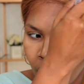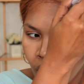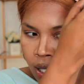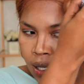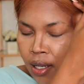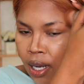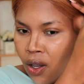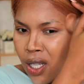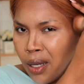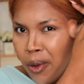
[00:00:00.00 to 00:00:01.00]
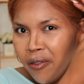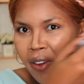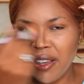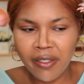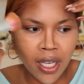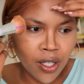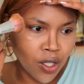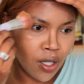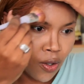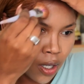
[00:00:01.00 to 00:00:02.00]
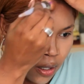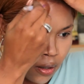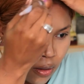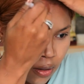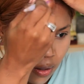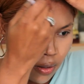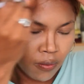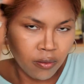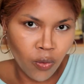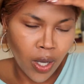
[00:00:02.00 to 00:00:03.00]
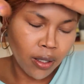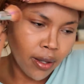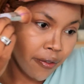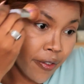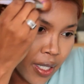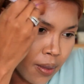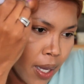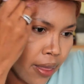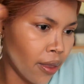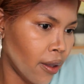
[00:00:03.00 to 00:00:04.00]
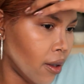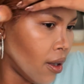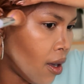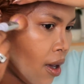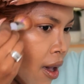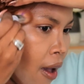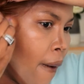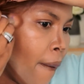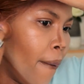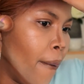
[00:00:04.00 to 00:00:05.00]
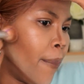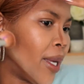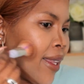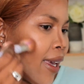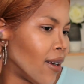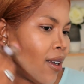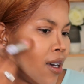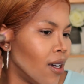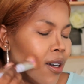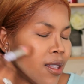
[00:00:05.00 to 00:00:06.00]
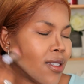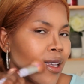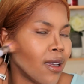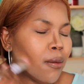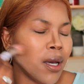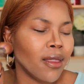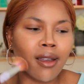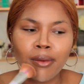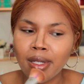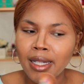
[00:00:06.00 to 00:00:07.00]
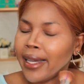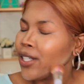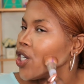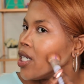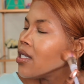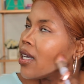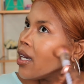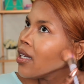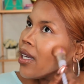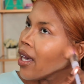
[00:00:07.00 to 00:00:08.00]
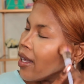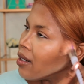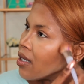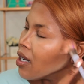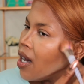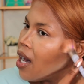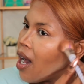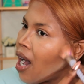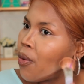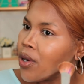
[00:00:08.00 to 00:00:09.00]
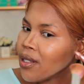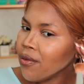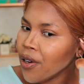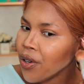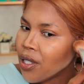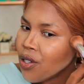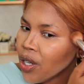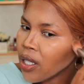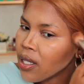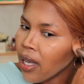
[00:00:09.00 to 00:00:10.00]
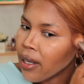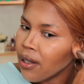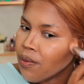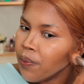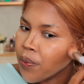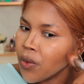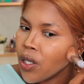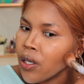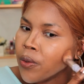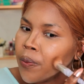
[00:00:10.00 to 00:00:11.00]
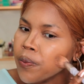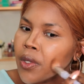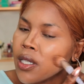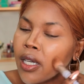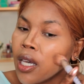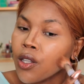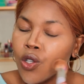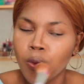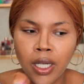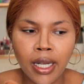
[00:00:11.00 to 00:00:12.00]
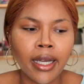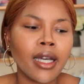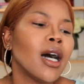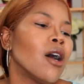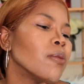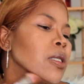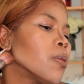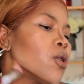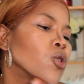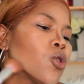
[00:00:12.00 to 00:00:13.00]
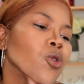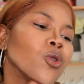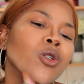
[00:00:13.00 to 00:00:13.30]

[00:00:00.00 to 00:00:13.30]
lost about 5 kgs on, well, that first month. But then the second month I was like cheating, and I wasn't very strict and, you know, sticking to it like how I'm supposed to.